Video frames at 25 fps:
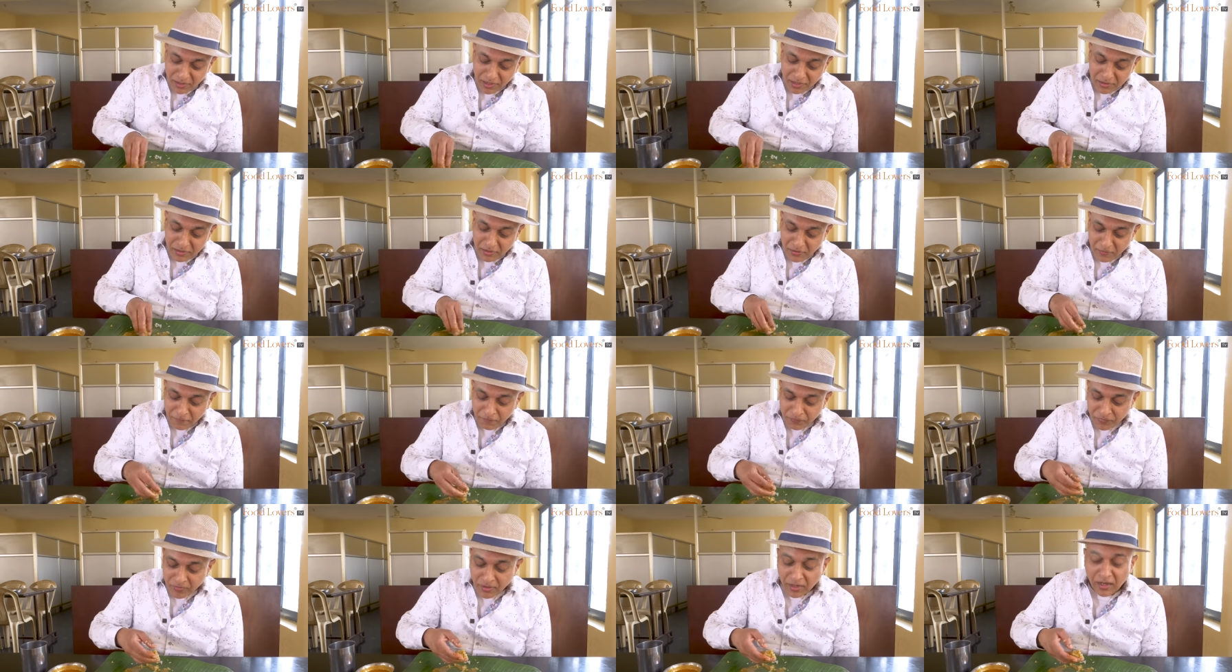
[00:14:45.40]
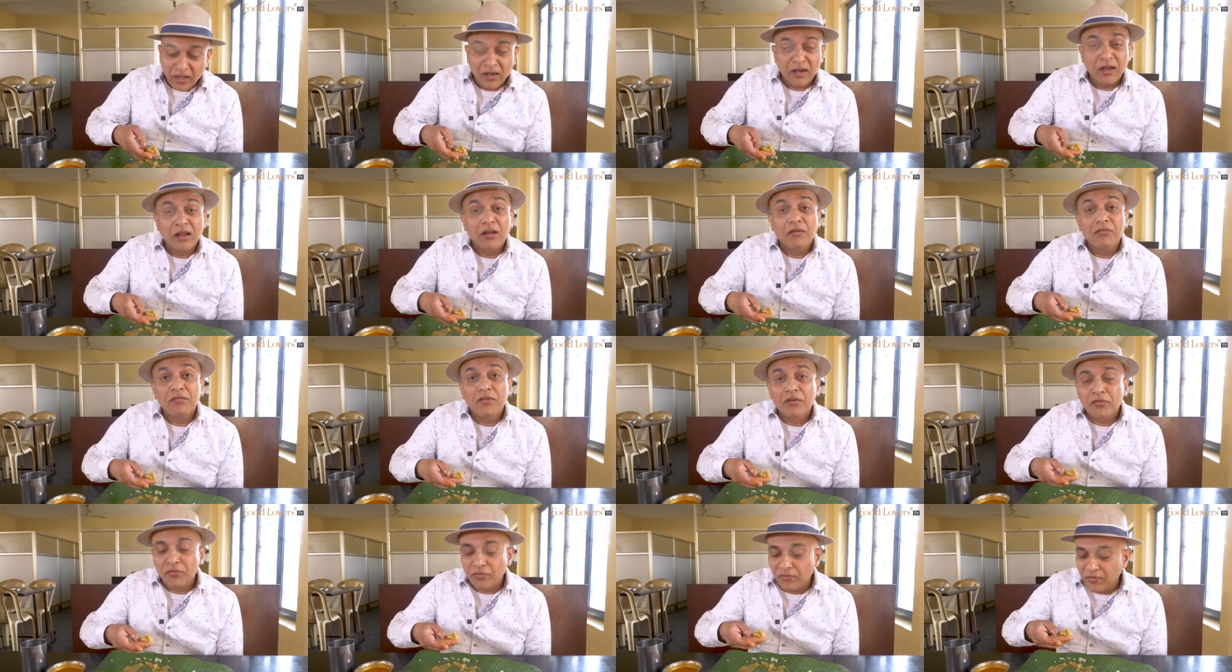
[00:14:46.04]
that, I
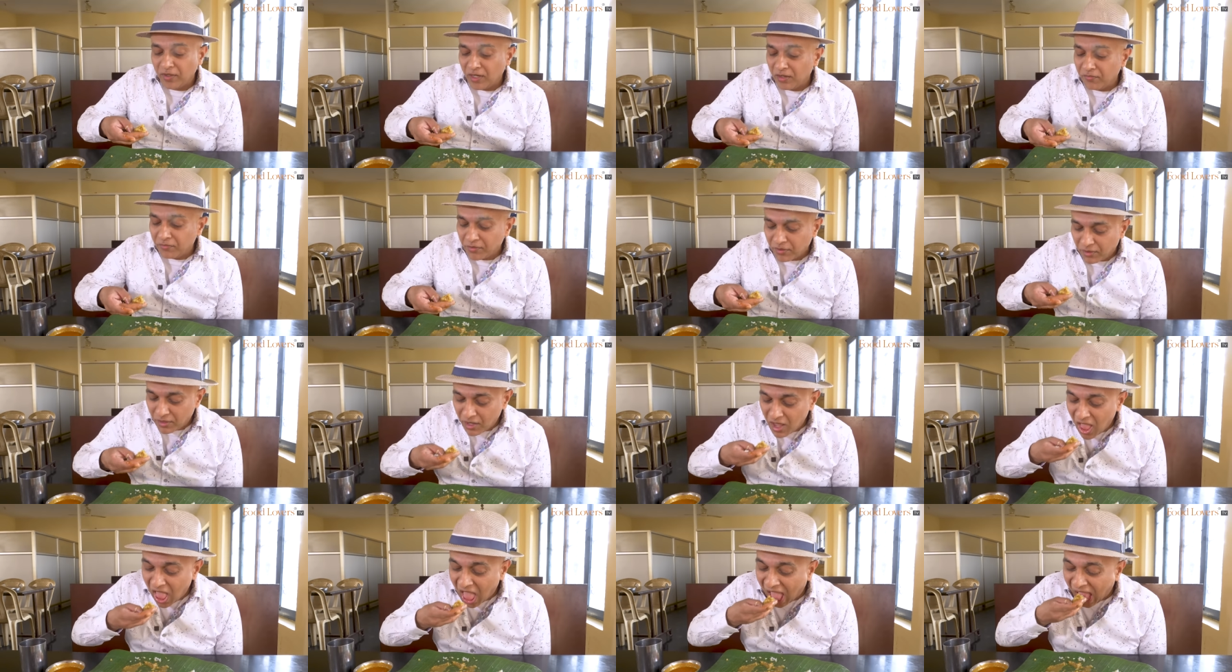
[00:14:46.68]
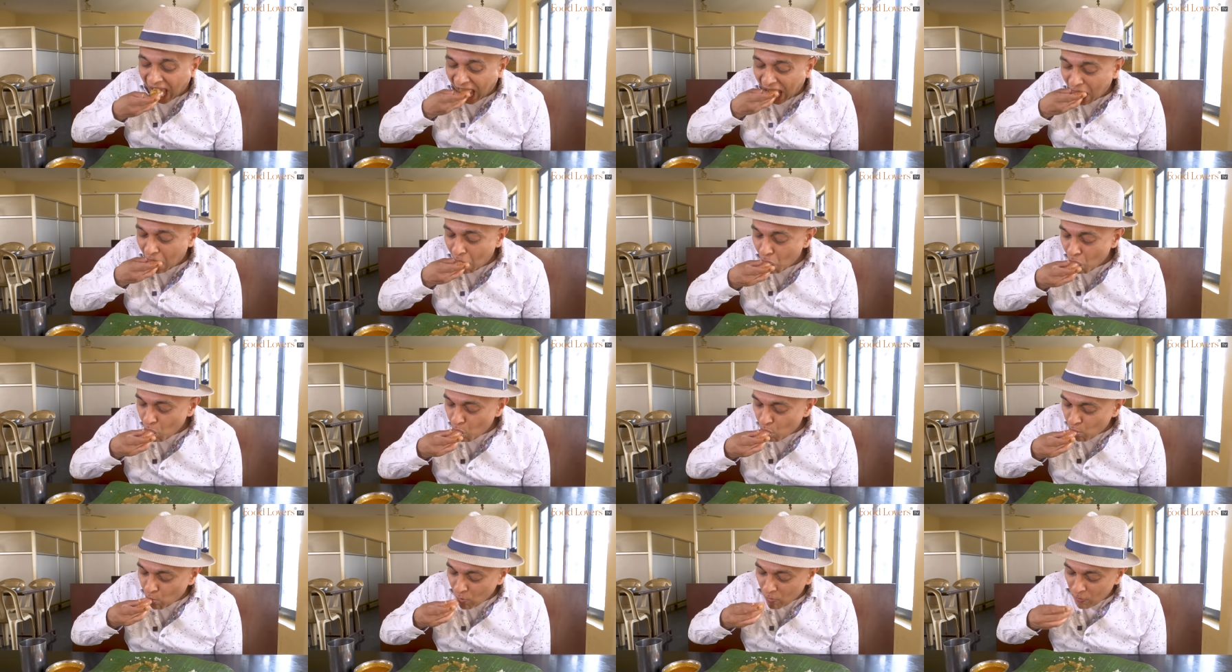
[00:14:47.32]
love the flavour
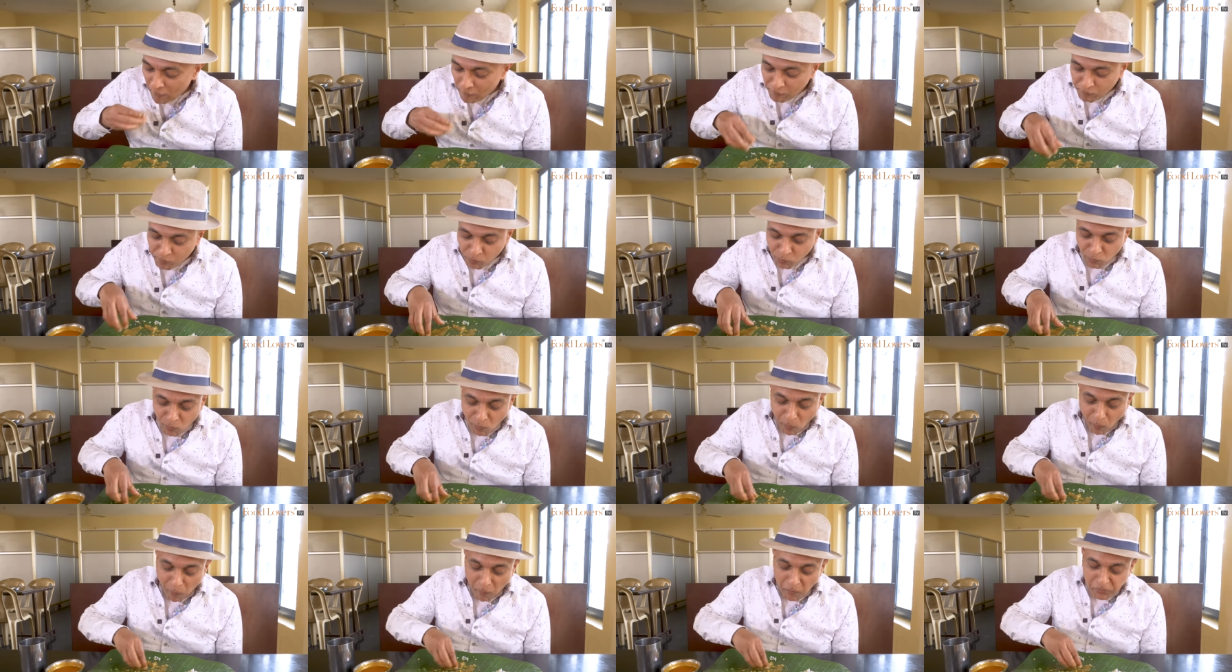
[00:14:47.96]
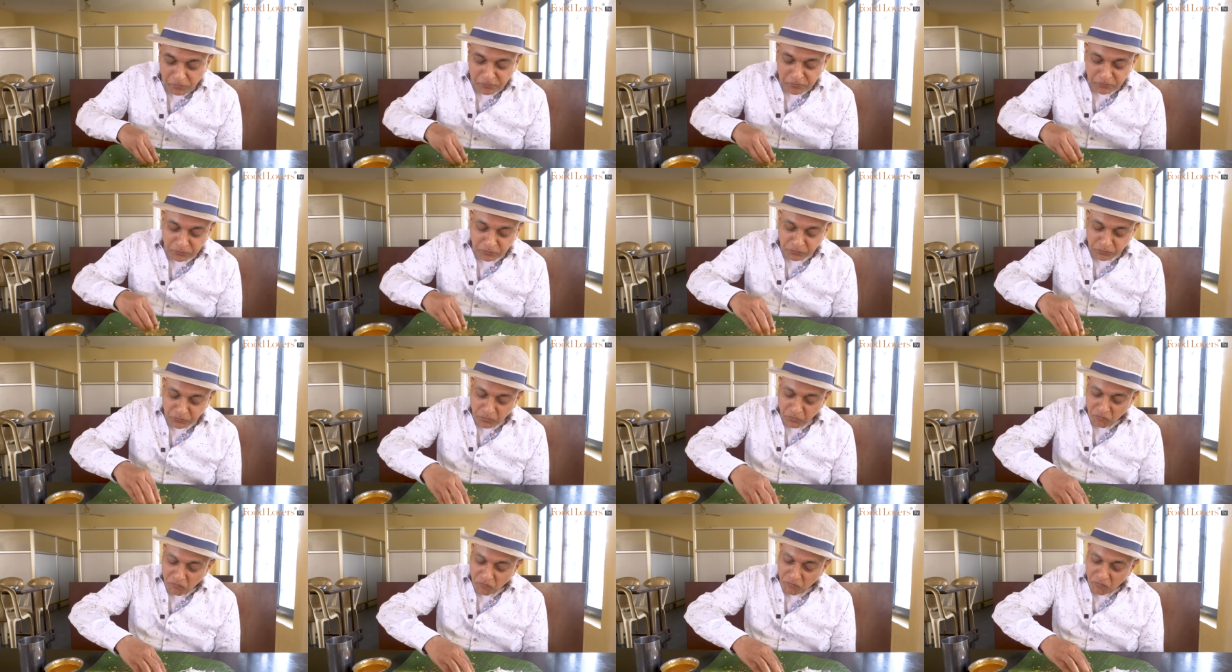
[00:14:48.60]
of each one
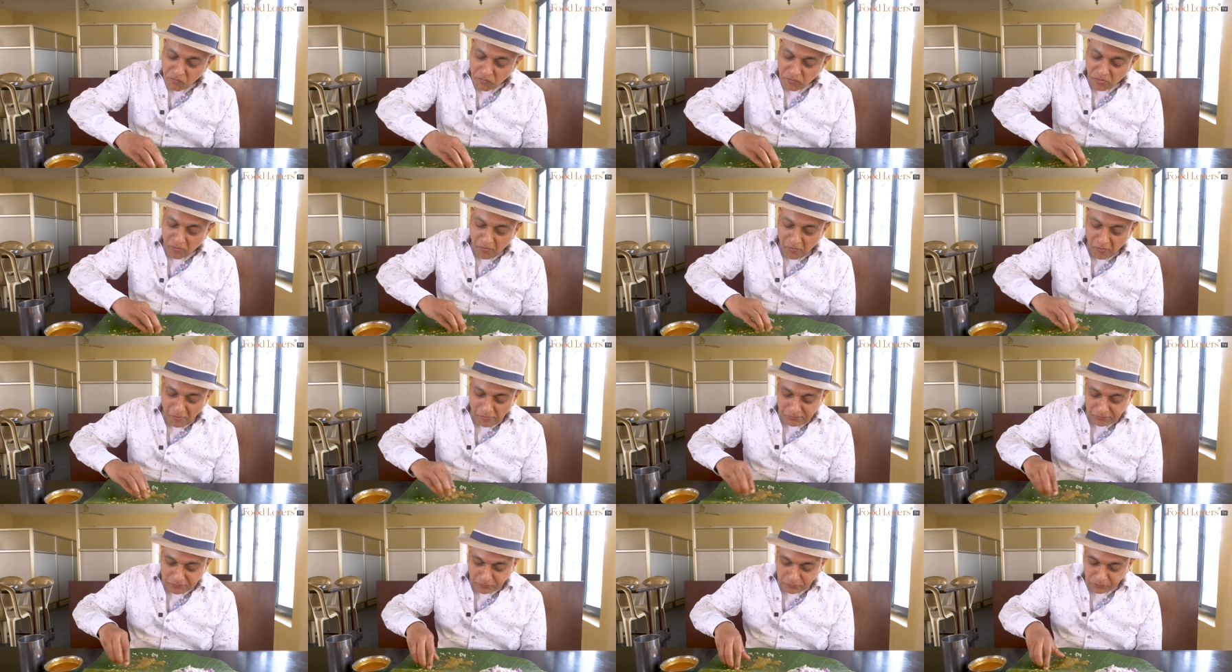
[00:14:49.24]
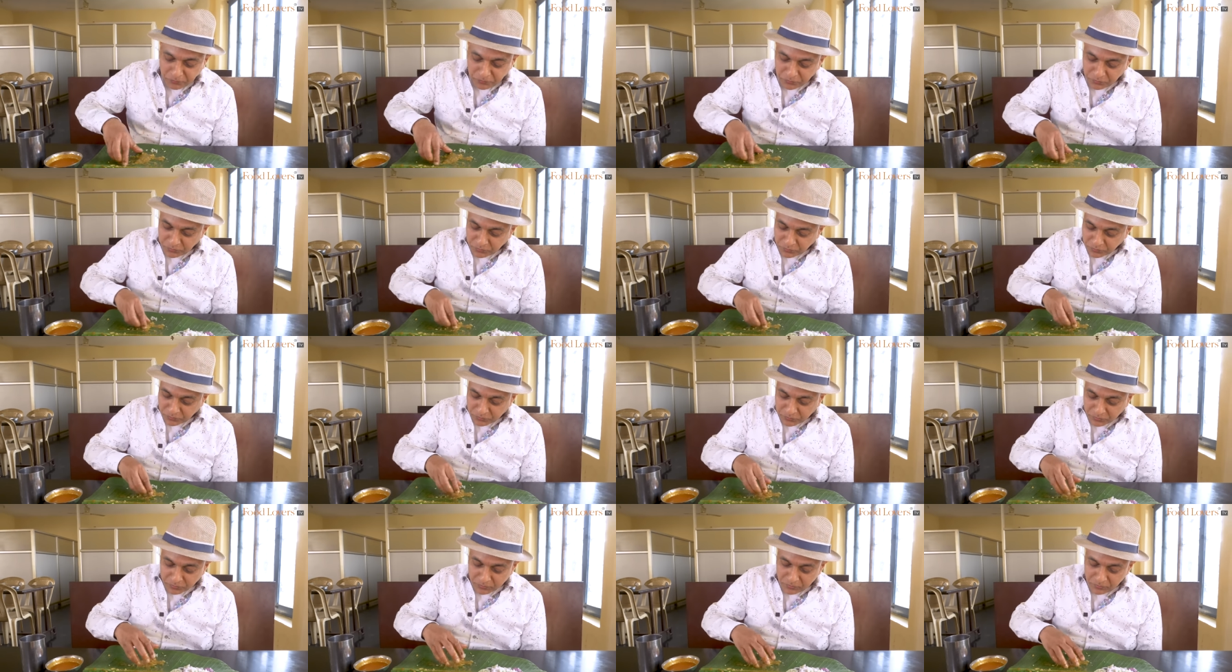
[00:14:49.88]
of these preparations that I've
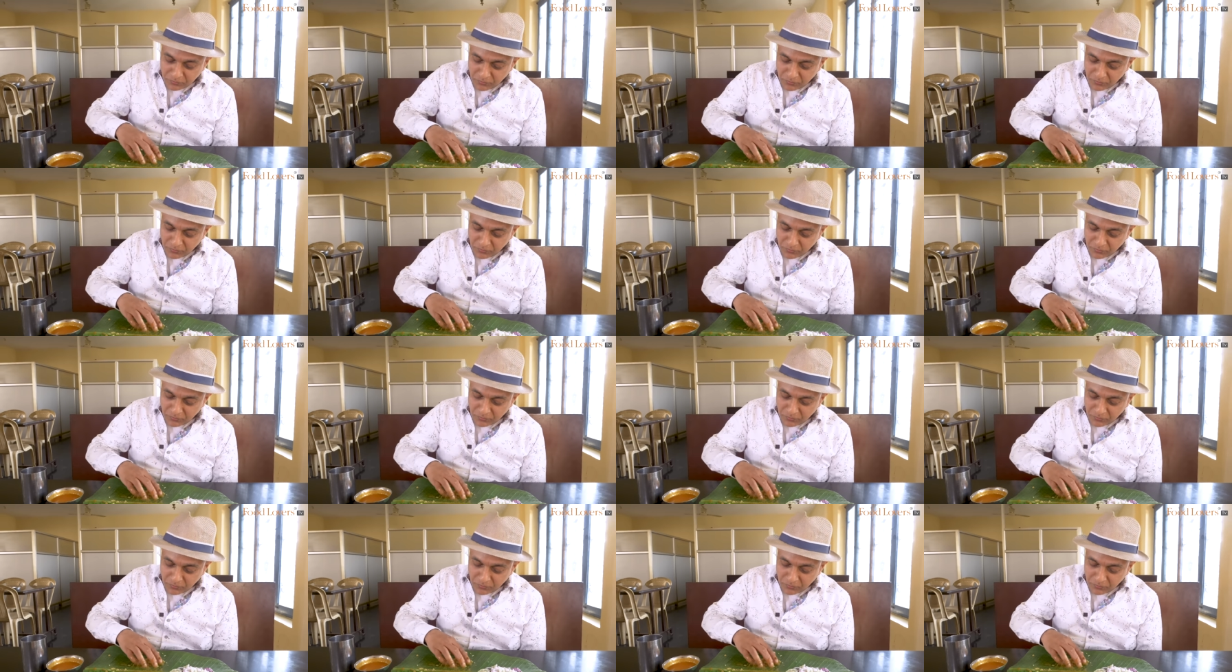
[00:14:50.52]
tasted.